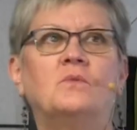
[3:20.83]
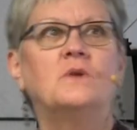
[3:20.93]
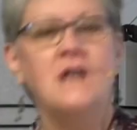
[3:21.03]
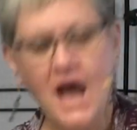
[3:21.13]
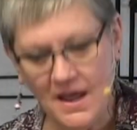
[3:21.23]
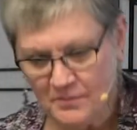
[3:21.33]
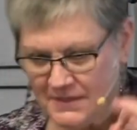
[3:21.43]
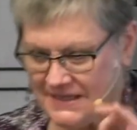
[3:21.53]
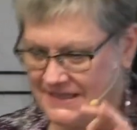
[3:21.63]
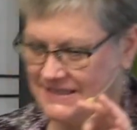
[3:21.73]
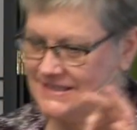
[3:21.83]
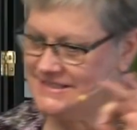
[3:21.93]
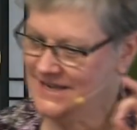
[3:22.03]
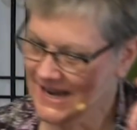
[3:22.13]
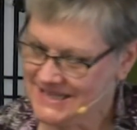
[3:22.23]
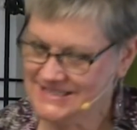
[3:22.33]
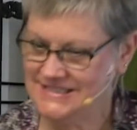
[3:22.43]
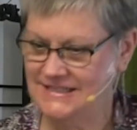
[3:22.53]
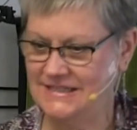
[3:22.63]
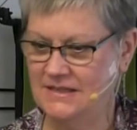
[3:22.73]
We're not being
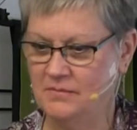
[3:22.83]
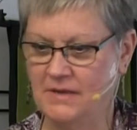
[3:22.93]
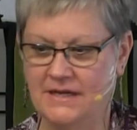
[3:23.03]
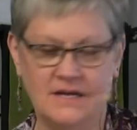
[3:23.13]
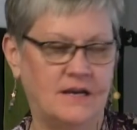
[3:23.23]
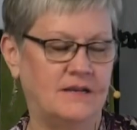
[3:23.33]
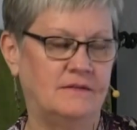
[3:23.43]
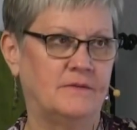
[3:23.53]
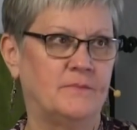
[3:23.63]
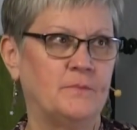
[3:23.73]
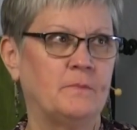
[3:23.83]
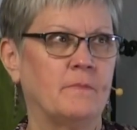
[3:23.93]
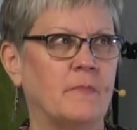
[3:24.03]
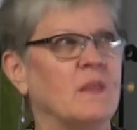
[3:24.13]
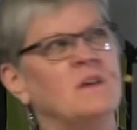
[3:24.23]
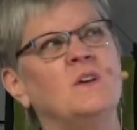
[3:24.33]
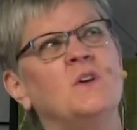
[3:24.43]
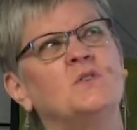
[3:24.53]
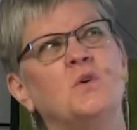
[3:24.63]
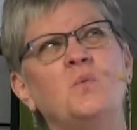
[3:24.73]
tested by God.
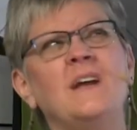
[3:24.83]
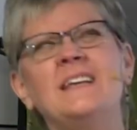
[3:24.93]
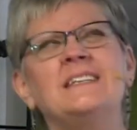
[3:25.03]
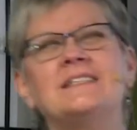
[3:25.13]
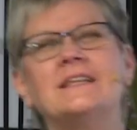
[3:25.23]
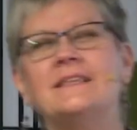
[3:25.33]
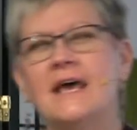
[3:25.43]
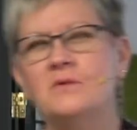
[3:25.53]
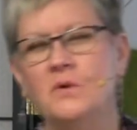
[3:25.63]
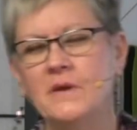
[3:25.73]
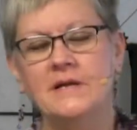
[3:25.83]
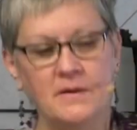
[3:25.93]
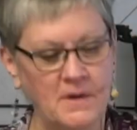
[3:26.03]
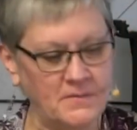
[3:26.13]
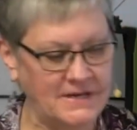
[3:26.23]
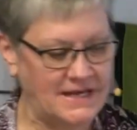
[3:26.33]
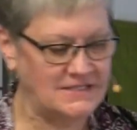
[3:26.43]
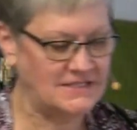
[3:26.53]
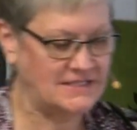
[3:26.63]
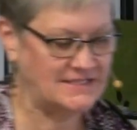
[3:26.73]
So what is it then when we come up
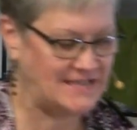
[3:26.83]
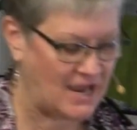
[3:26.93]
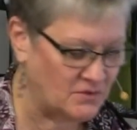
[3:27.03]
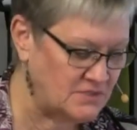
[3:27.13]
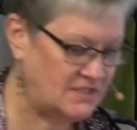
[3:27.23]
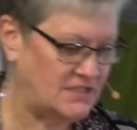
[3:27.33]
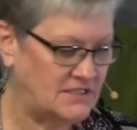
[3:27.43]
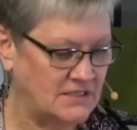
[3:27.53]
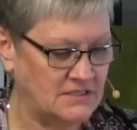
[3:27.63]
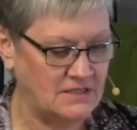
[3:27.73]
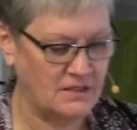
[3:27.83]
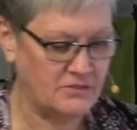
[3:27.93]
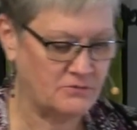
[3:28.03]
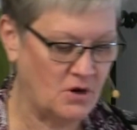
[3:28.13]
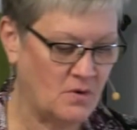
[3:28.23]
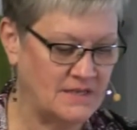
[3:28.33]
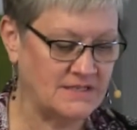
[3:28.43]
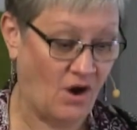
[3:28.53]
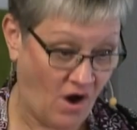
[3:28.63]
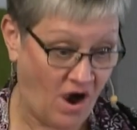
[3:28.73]
against these doubts and these things that throw us
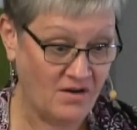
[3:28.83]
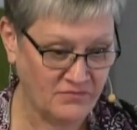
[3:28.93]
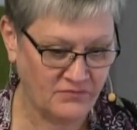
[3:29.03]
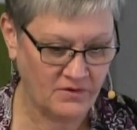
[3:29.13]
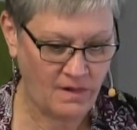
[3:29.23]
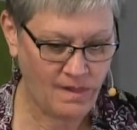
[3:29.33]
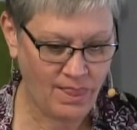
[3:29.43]
off?